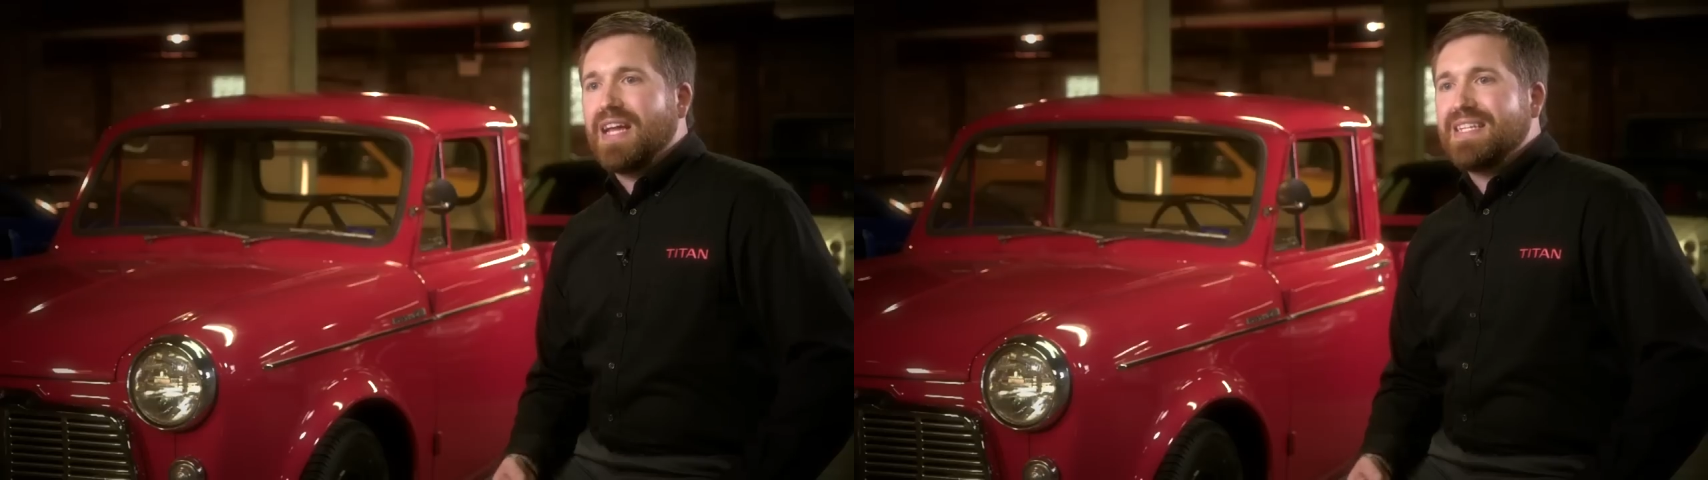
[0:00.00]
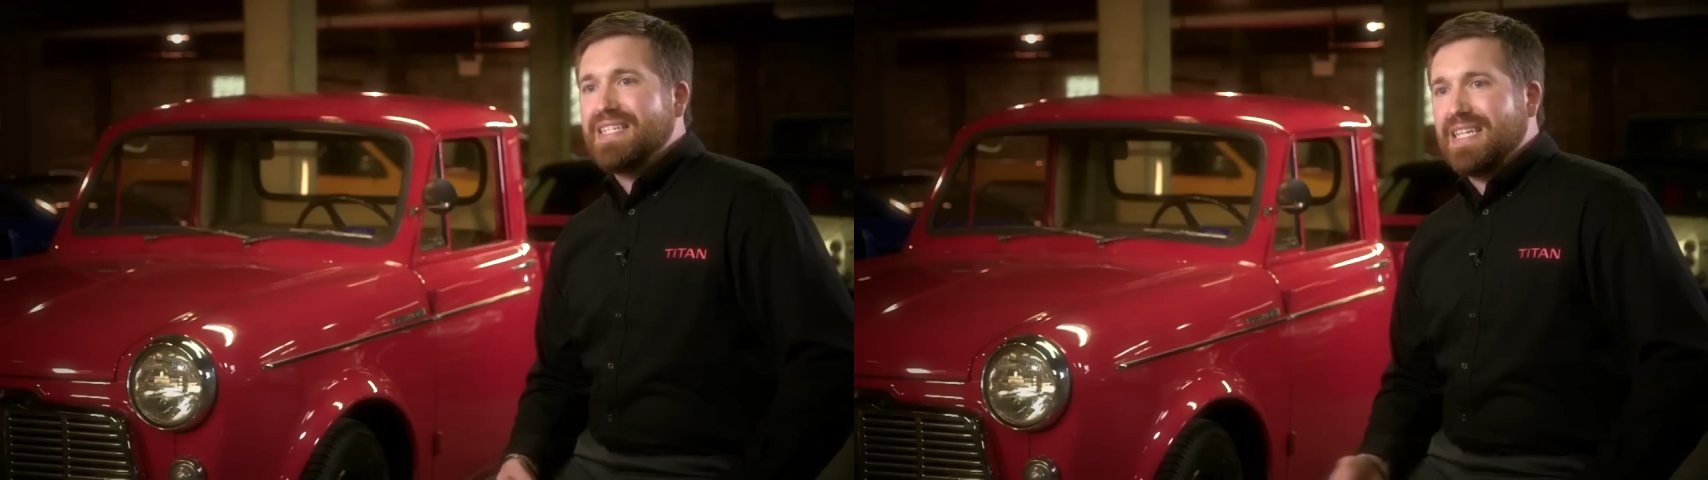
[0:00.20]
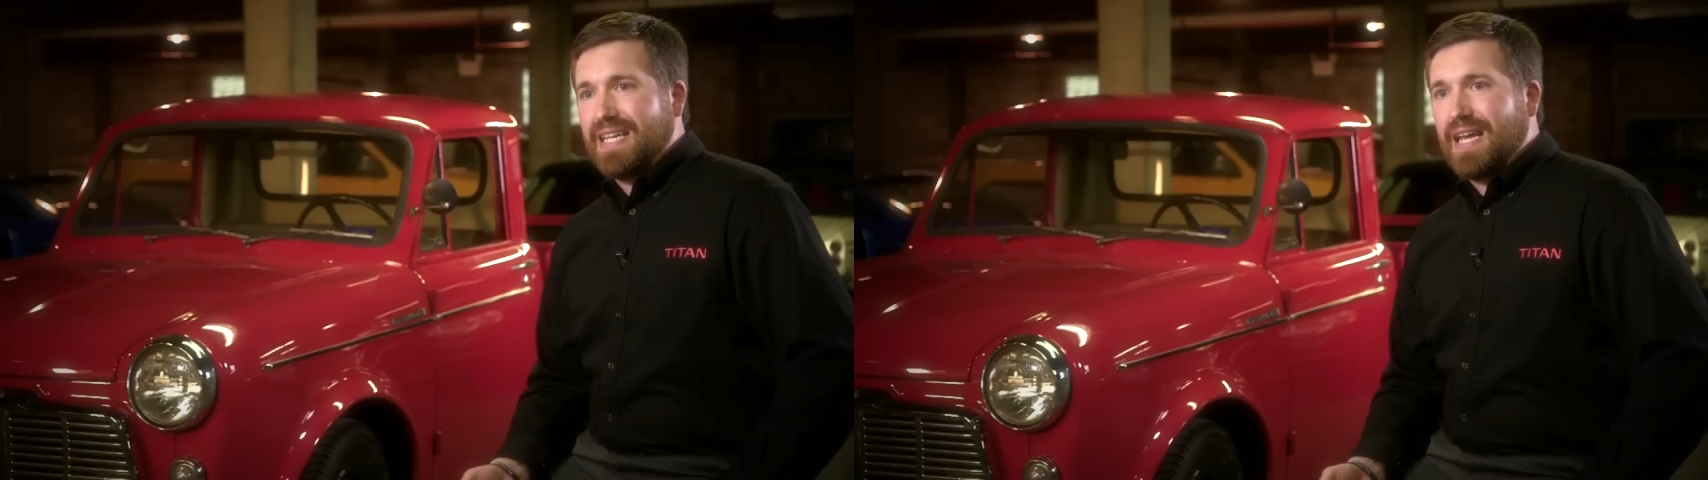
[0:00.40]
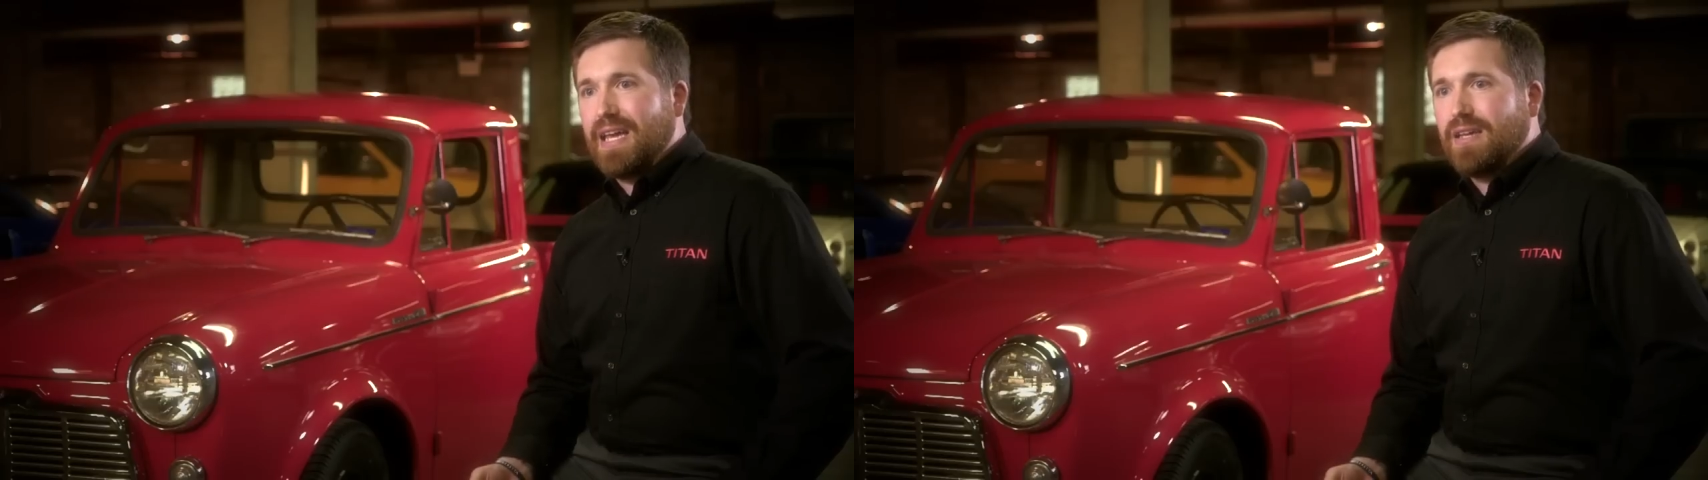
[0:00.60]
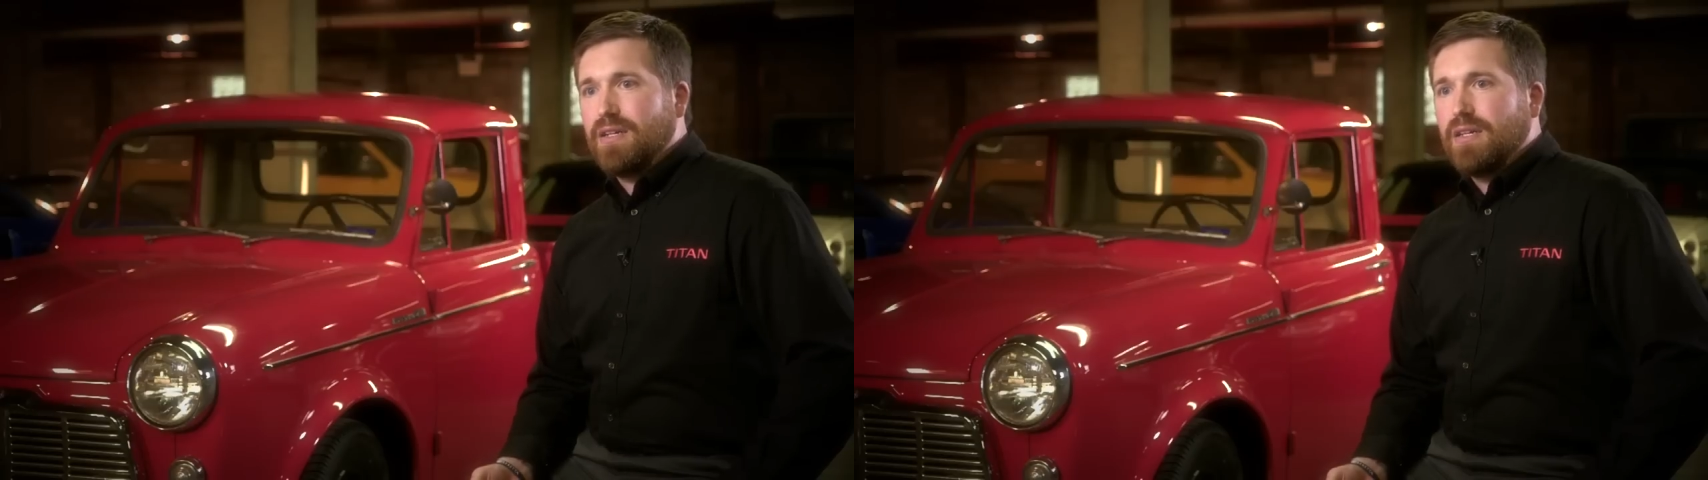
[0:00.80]
that
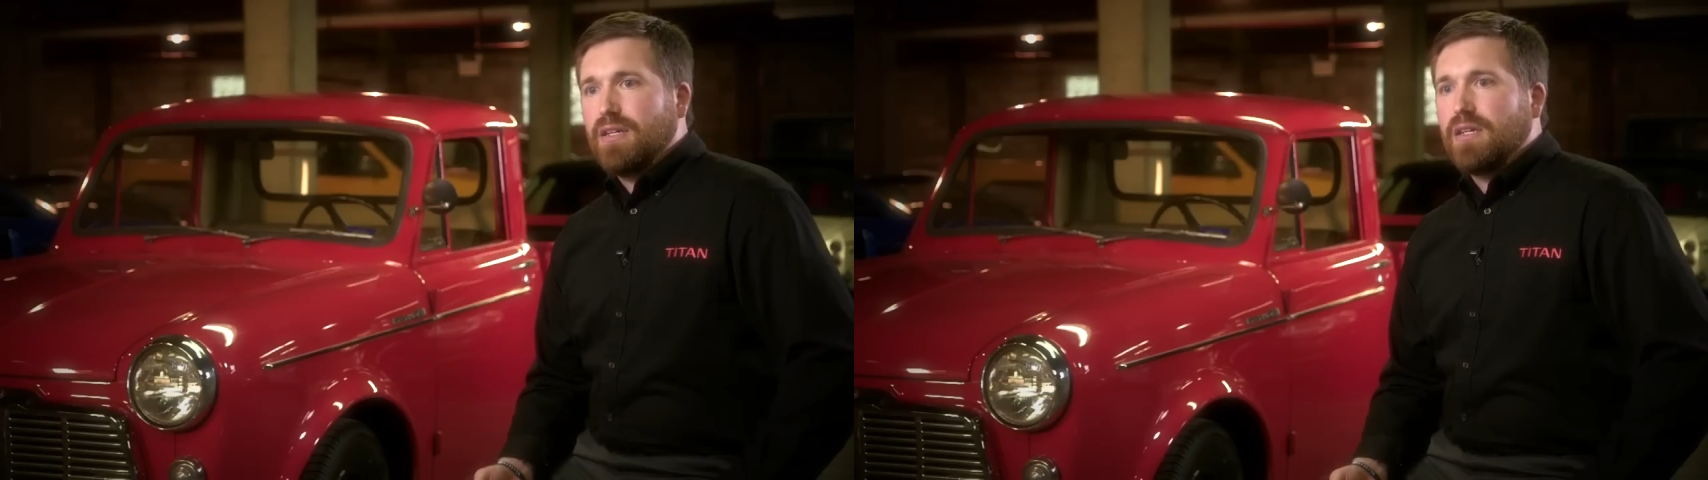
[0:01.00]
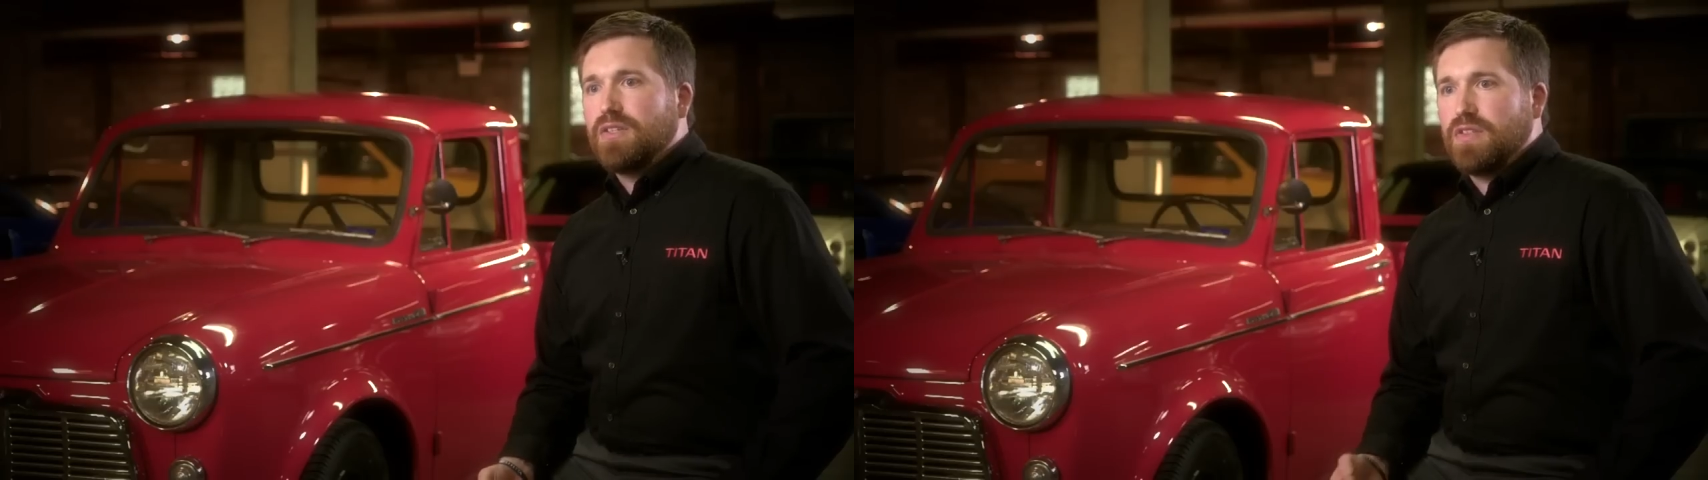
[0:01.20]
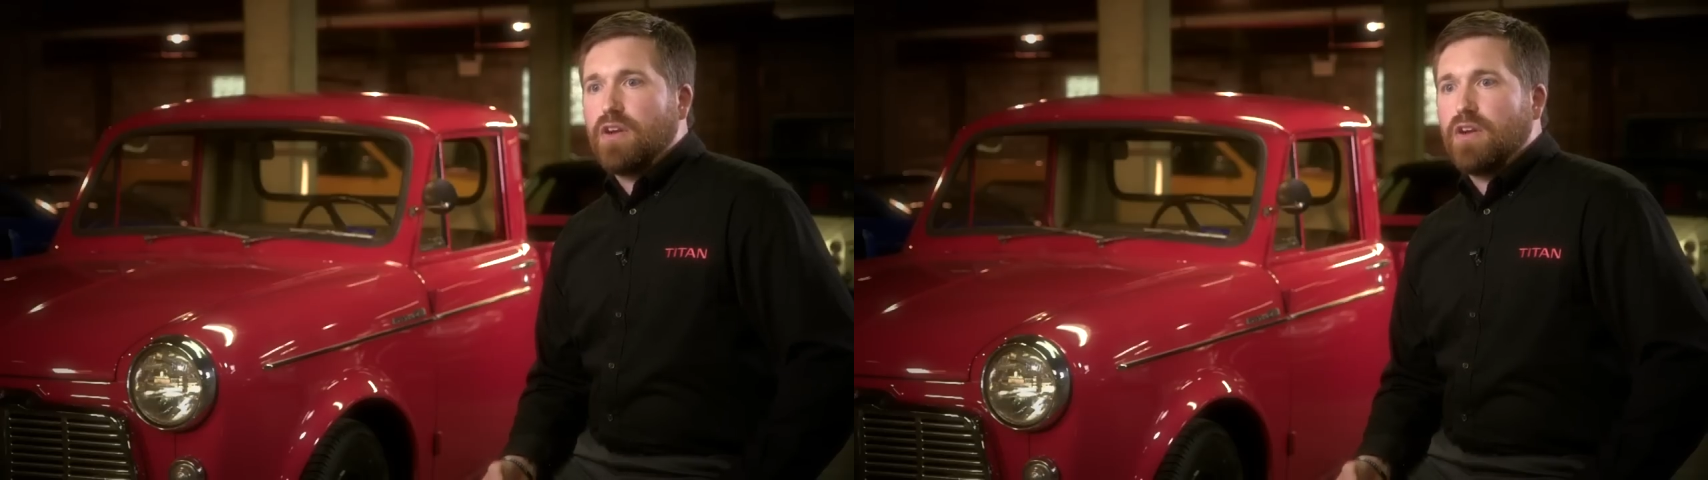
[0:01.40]
DNA is